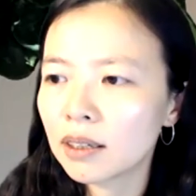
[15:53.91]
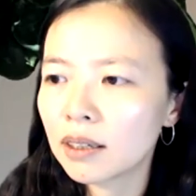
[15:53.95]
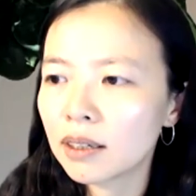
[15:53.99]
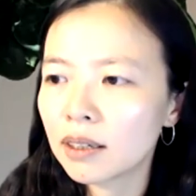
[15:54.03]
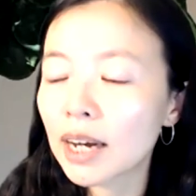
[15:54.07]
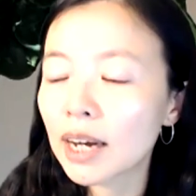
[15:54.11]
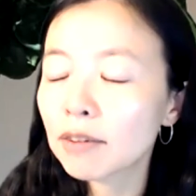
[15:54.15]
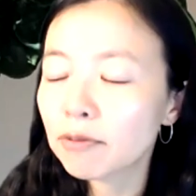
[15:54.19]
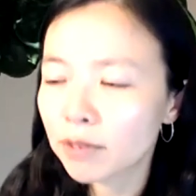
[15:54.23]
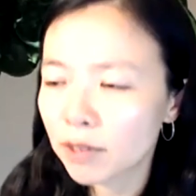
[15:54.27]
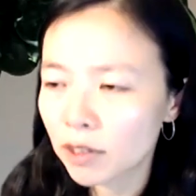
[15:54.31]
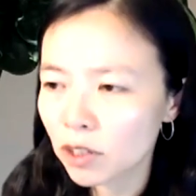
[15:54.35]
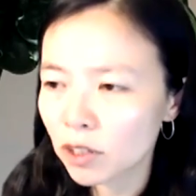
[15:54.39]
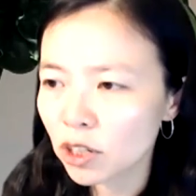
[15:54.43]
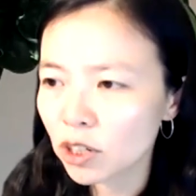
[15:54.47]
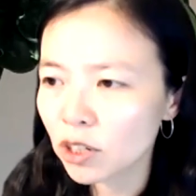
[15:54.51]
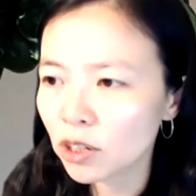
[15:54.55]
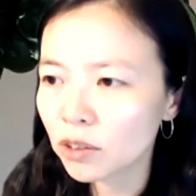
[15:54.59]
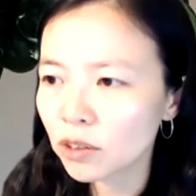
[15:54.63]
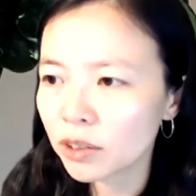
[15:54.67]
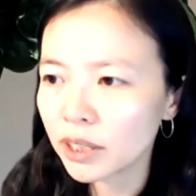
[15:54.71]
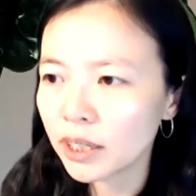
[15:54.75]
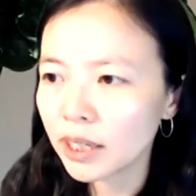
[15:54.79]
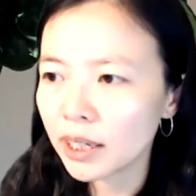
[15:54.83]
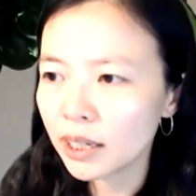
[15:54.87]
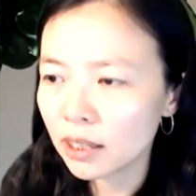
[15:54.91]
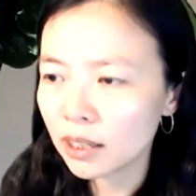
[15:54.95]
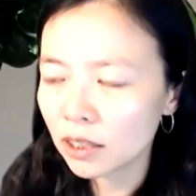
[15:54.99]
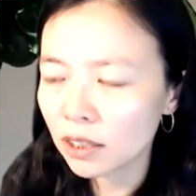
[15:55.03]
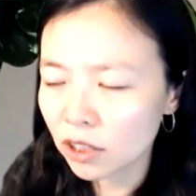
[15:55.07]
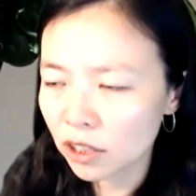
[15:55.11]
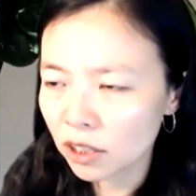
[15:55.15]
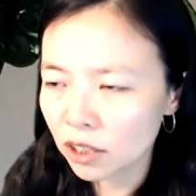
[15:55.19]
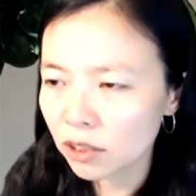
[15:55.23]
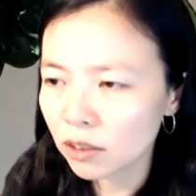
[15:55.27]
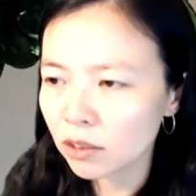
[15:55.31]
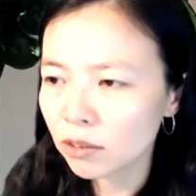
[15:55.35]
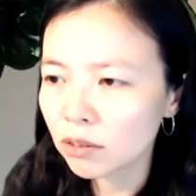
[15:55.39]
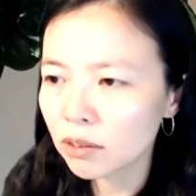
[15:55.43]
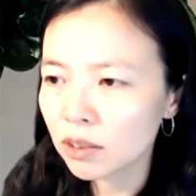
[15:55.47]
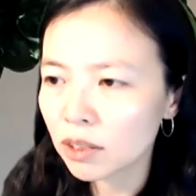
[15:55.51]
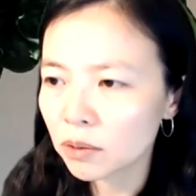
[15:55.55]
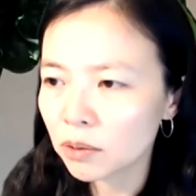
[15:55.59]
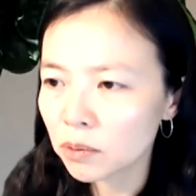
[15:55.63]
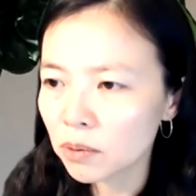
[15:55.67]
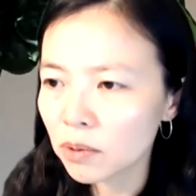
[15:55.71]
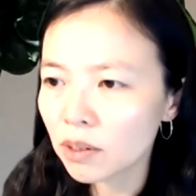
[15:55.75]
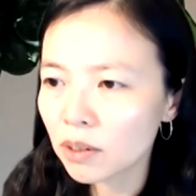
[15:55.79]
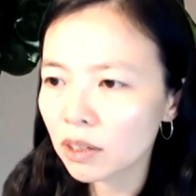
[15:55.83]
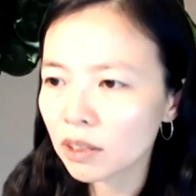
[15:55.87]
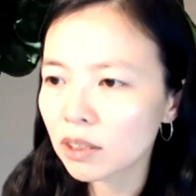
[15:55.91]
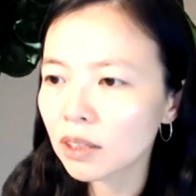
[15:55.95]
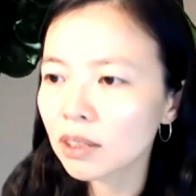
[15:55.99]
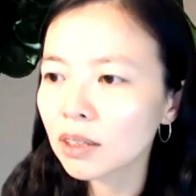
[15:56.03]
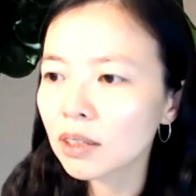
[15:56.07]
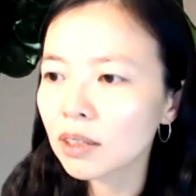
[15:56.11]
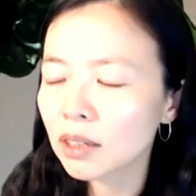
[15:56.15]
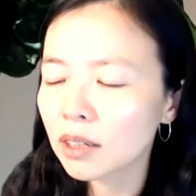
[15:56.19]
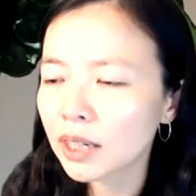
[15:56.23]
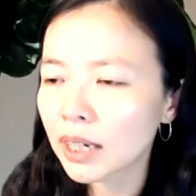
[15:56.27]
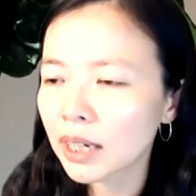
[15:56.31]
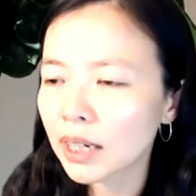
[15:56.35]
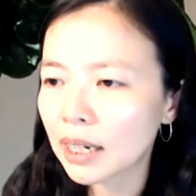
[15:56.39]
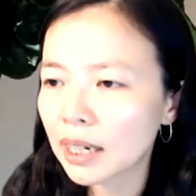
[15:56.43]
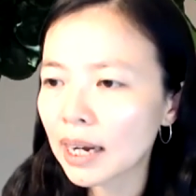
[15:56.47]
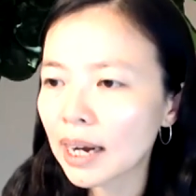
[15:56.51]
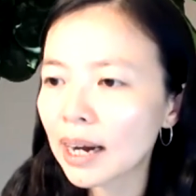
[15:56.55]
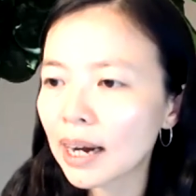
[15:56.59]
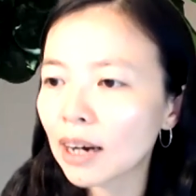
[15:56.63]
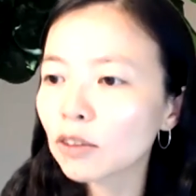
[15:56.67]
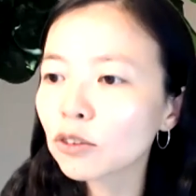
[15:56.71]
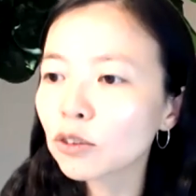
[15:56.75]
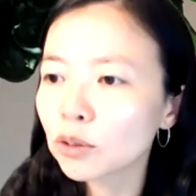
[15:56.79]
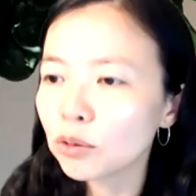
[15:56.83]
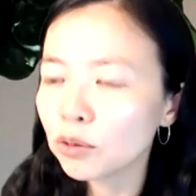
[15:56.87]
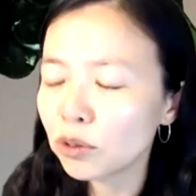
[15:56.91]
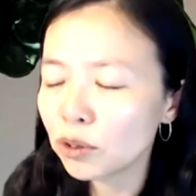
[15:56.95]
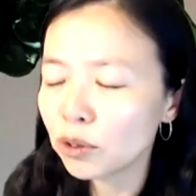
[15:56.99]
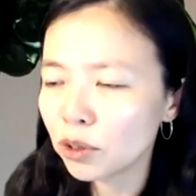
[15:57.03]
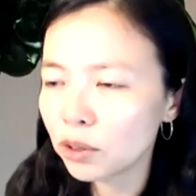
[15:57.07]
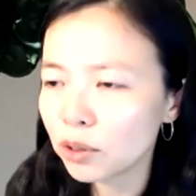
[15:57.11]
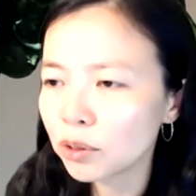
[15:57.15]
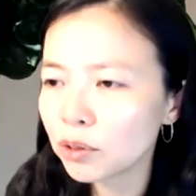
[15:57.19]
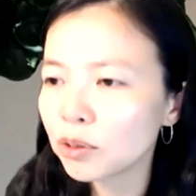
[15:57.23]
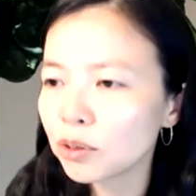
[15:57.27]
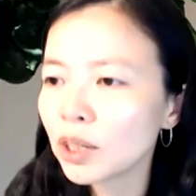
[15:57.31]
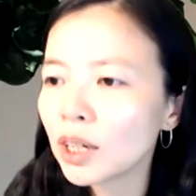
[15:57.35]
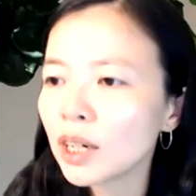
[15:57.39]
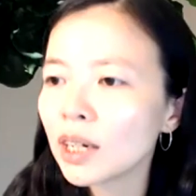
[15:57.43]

efforts going into the work to look at how do you